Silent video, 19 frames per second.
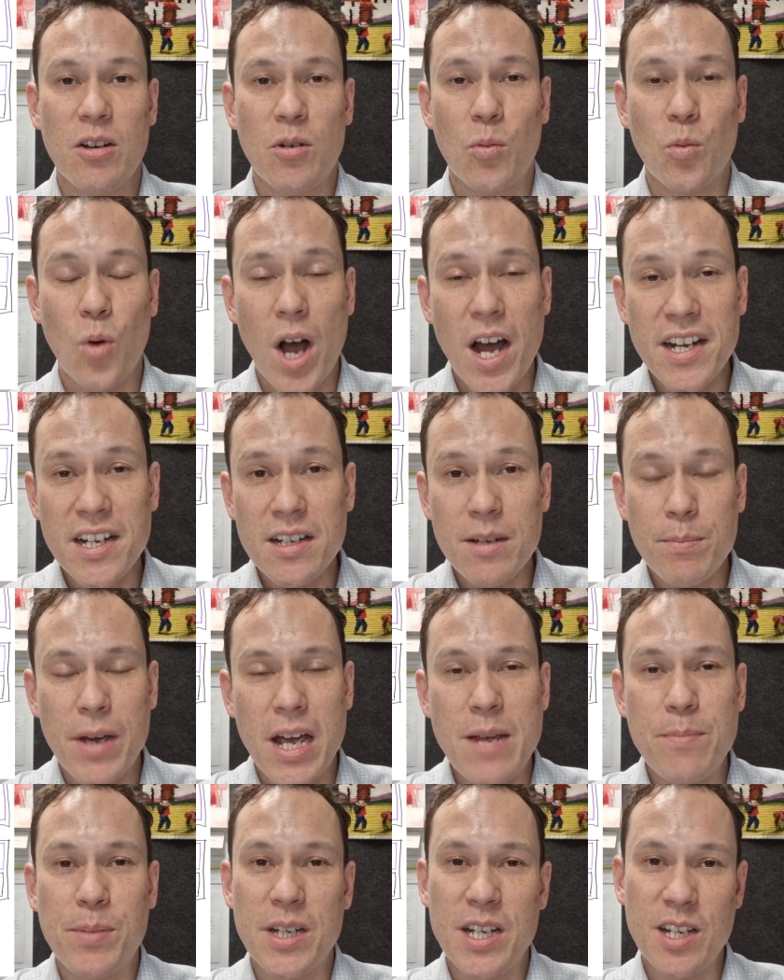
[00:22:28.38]
Writing a
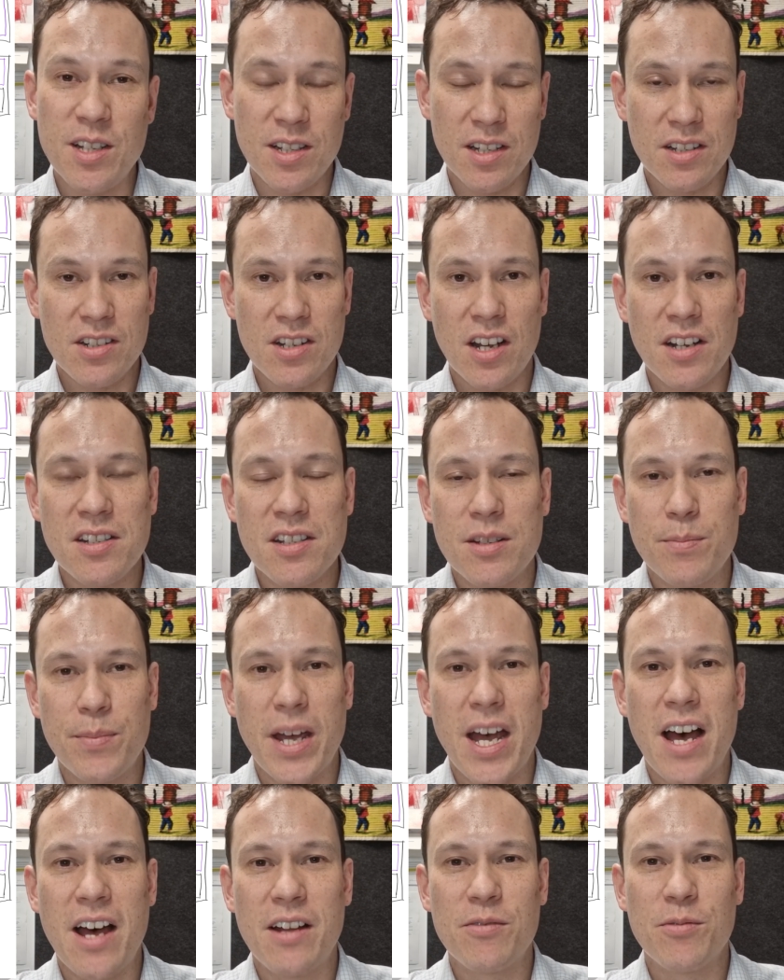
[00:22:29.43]
paper isn't just
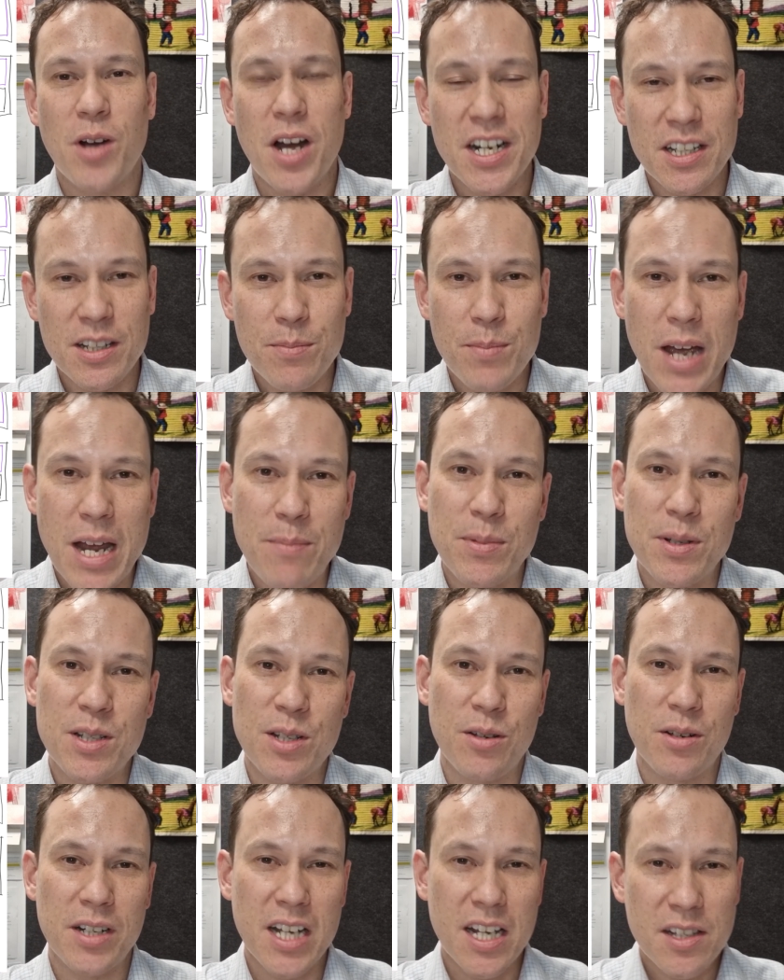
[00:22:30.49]
about writing the paper
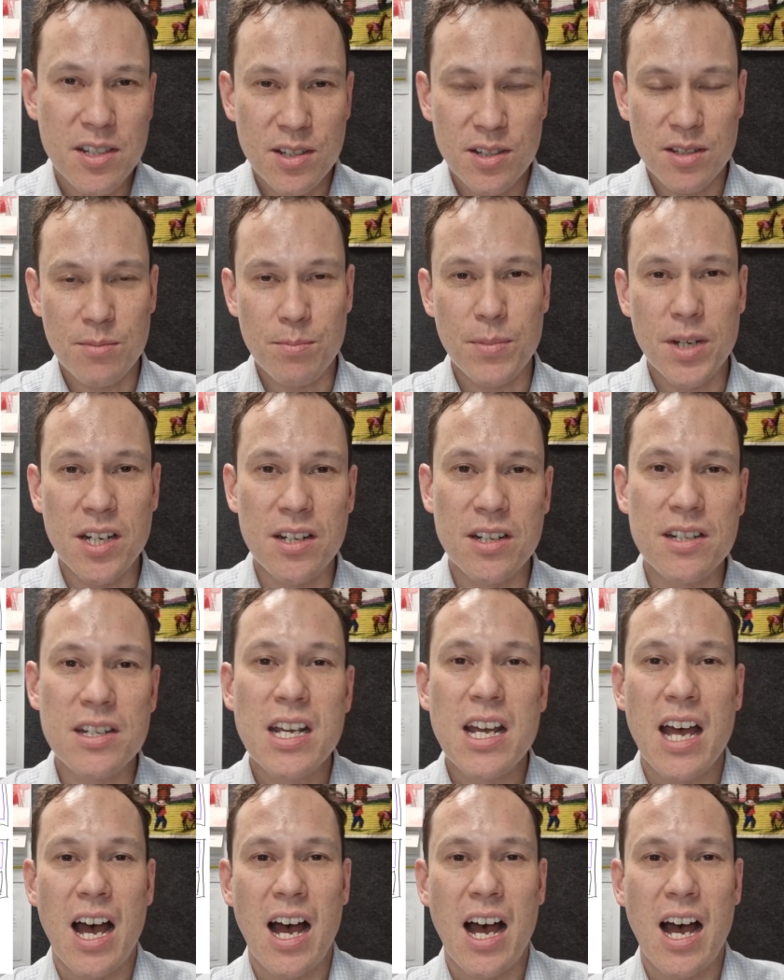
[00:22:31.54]
so it gets submitted.